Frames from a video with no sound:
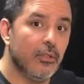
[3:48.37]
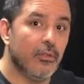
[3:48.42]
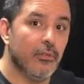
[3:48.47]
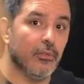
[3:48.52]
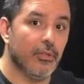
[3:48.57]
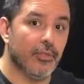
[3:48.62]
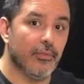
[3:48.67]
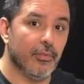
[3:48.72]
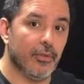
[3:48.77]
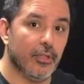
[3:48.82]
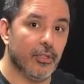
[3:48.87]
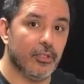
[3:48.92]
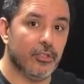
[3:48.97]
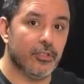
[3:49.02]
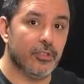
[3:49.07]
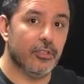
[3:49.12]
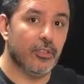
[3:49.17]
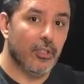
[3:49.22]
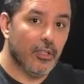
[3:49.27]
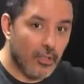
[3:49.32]

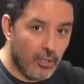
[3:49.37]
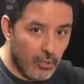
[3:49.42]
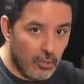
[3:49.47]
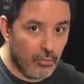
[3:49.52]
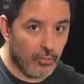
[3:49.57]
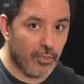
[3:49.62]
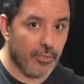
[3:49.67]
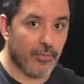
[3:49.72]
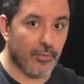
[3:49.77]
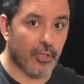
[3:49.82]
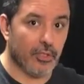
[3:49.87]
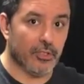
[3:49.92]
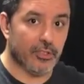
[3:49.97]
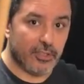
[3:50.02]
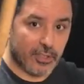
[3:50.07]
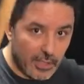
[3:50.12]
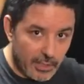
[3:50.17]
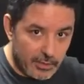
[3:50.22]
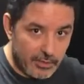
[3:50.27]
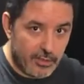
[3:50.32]
reverse, reverse,
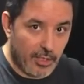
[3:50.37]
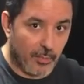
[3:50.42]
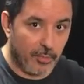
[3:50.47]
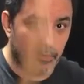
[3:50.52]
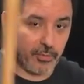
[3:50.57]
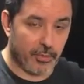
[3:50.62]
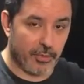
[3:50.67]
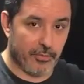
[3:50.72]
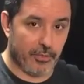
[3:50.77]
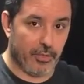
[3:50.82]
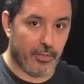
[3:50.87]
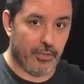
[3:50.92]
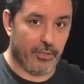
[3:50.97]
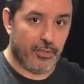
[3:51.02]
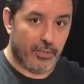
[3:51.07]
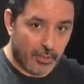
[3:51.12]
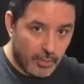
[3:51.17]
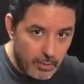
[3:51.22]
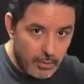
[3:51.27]
then double reverse.